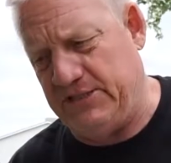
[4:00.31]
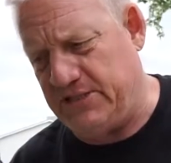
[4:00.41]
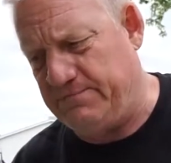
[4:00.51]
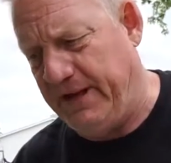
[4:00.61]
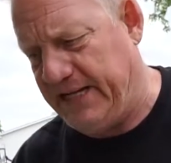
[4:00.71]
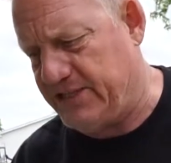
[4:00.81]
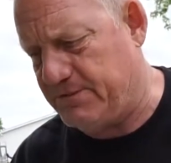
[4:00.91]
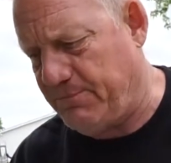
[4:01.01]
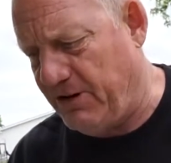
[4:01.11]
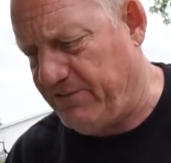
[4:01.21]
just matches
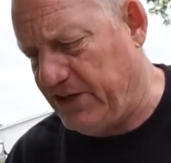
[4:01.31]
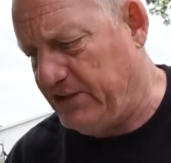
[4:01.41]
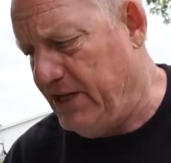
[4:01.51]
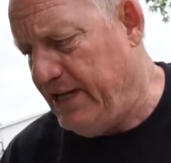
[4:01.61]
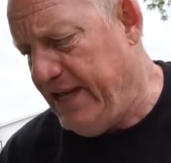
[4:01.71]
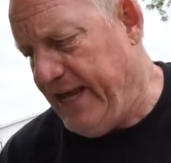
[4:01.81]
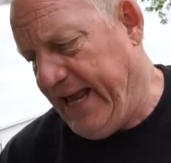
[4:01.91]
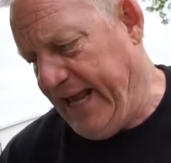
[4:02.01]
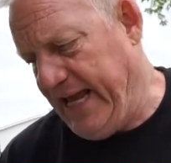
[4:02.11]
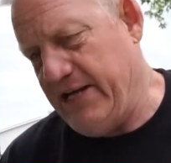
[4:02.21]
perfect.
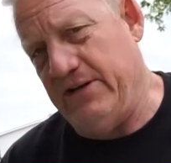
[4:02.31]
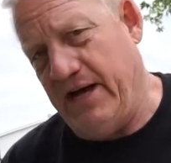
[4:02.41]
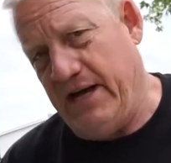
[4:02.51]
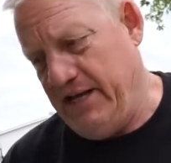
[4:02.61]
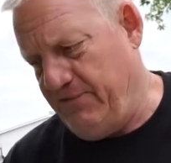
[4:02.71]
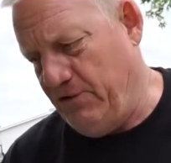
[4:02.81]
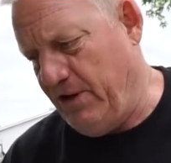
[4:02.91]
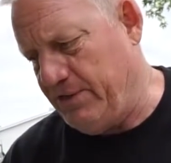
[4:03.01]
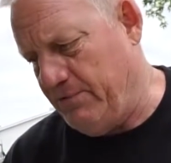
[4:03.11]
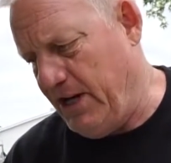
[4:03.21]
And if you're
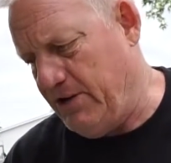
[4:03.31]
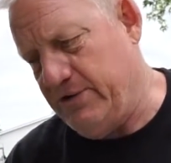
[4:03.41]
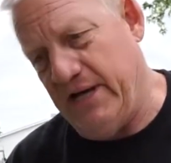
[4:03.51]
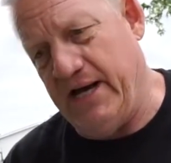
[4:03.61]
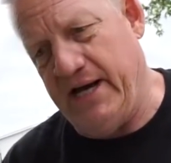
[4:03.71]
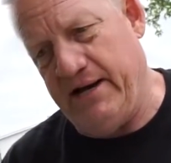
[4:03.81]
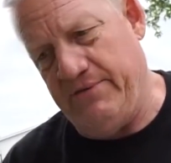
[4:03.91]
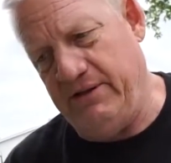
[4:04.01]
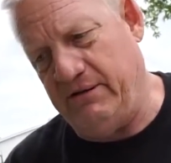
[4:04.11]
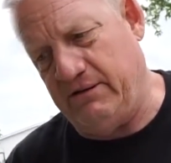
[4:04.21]
on the road,
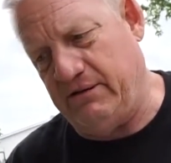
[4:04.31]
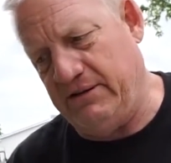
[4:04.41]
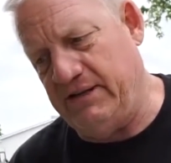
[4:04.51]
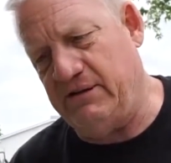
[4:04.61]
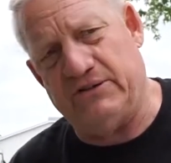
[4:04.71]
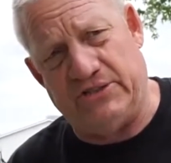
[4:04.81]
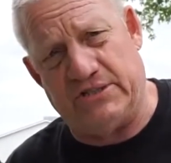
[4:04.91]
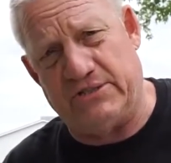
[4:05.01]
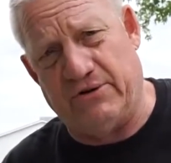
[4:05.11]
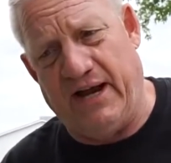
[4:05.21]
this is
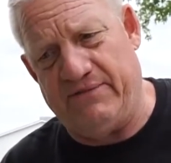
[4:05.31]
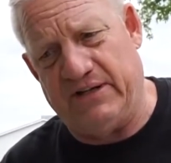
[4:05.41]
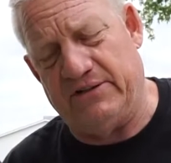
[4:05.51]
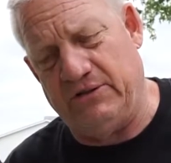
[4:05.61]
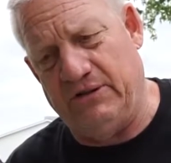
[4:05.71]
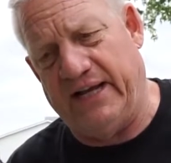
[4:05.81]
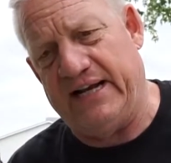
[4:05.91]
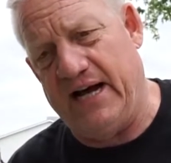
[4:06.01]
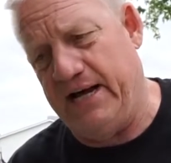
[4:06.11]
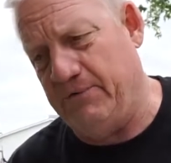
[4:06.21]
just driving a 2-lane
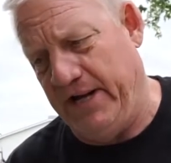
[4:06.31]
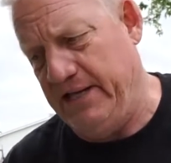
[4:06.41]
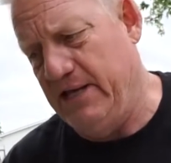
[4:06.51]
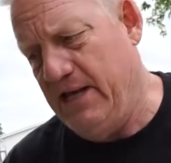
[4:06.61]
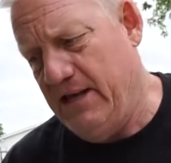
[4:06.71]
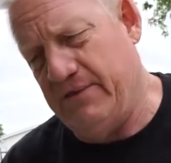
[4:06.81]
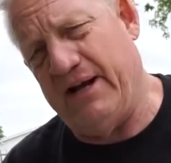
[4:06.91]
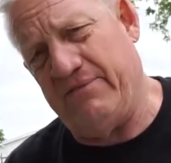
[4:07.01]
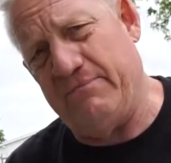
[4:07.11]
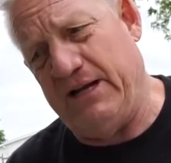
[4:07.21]
highway that
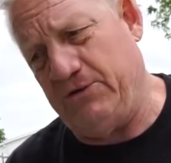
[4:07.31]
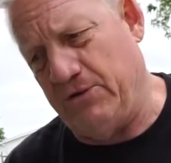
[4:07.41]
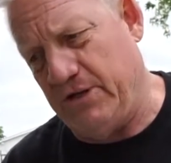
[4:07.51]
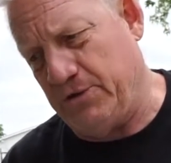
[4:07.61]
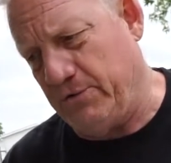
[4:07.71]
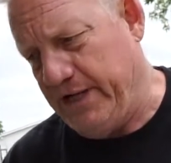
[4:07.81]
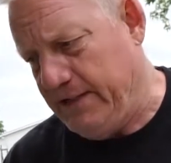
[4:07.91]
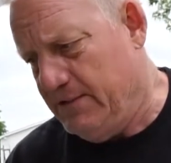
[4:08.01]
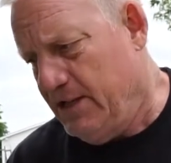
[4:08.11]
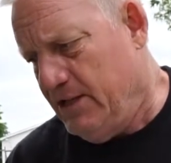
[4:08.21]
I've made 33.
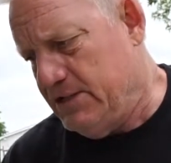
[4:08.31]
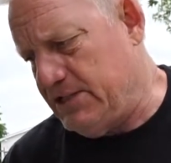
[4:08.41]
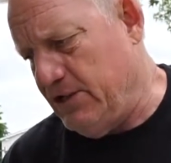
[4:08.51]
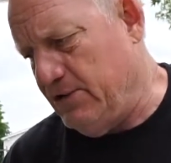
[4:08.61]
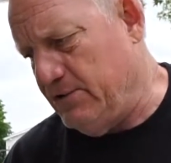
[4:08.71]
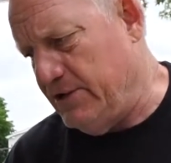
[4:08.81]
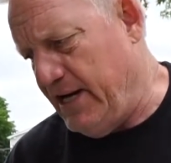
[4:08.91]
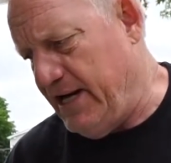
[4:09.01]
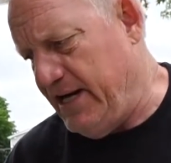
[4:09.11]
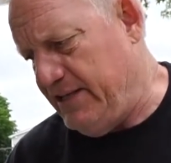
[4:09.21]
So,
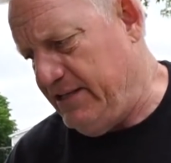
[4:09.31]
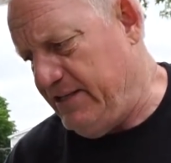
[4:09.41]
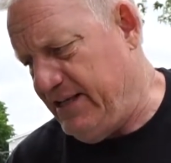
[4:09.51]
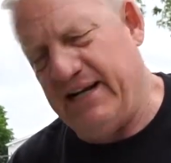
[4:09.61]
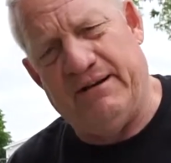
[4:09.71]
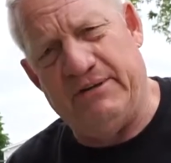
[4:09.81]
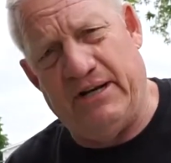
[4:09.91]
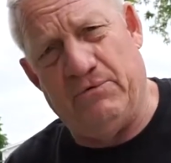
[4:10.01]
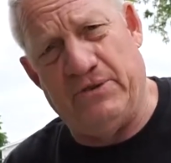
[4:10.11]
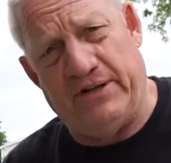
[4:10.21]
and I did
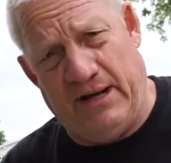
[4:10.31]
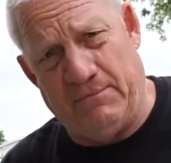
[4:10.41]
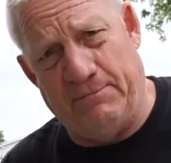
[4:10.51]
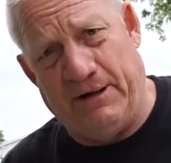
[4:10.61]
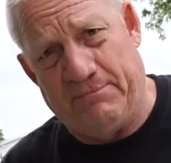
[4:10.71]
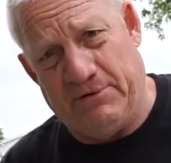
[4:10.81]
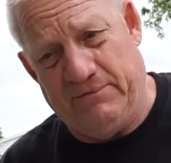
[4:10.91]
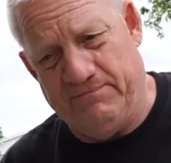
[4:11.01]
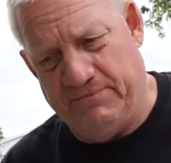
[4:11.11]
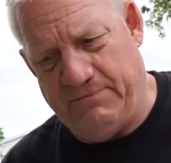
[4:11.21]
it with a double pumper.
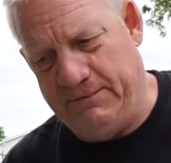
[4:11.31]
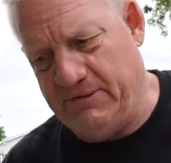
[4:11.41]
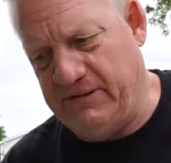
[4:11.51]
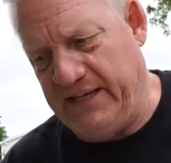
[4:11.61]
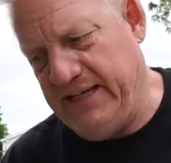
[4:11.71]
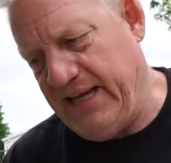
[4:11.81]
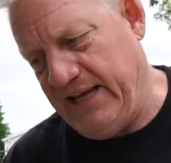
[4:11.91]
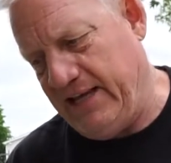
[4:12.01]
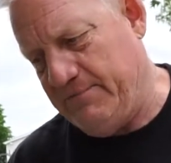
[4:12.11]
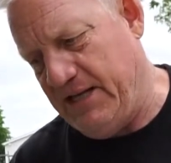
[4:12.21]
People say you
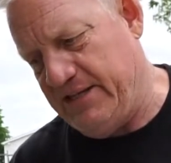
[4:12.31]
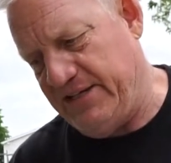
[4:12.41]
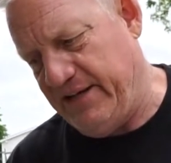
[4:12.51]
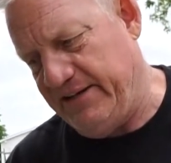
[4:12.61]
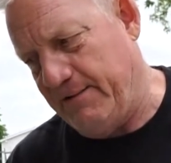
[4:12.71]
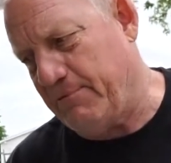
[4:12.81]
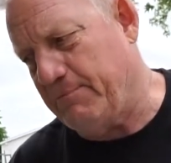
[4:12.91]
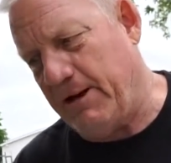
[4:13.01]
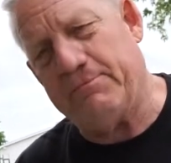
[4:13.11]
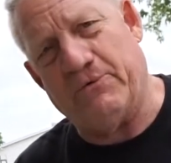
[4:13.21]
can't get mileage out of a double
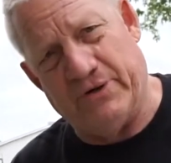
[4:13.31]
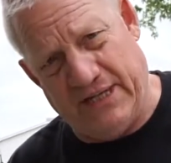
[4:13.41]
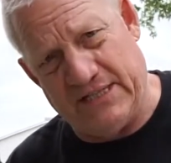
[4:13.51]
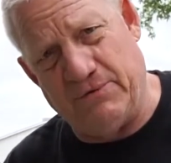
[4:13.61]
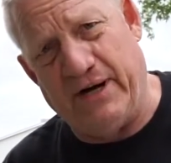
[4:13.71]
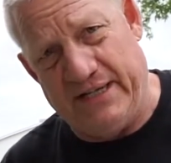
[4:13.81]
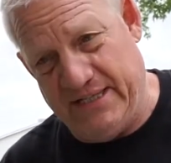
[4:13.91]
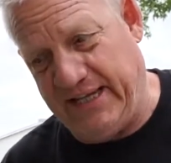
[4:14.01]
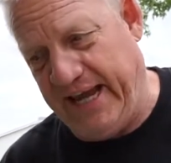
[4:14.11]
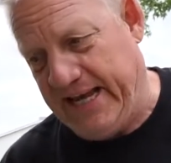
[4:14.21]
pumper. Well, guess what?
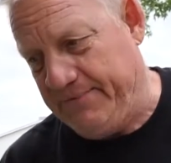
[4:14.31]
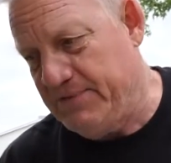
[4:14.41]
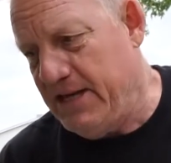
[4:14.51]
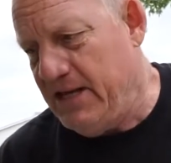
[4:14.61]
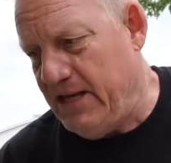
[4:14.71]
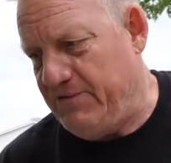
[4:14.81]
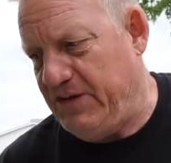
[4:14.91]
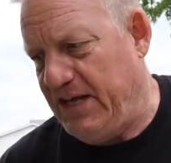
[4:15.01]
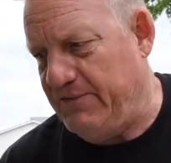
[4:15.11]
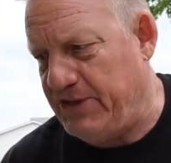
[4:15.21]
You can if you
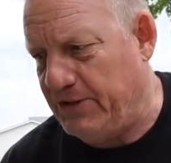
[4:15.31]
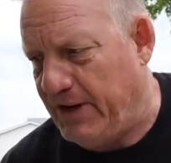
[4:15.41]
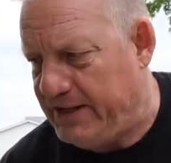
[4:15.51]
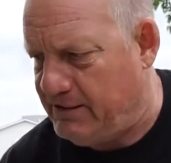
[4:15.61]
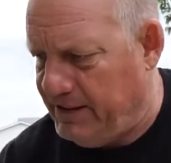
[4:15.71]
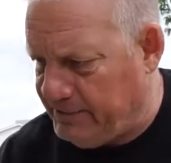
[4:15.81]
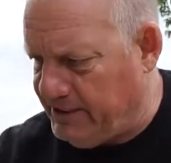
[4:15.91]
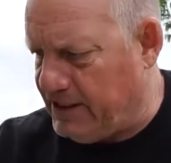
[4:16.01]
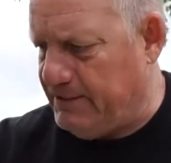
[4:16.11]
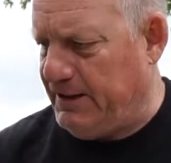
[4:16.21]
get everything right. So let's
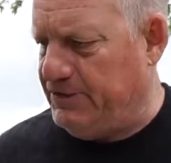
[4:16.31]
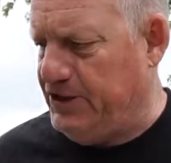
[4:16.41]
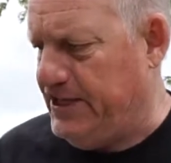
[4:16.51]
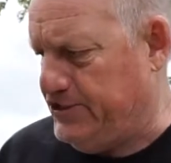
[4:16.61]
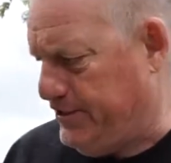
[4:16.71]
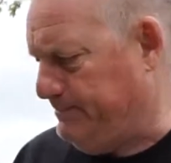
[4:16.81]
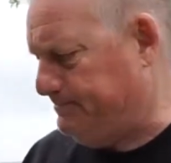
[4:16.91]
talk about the engine.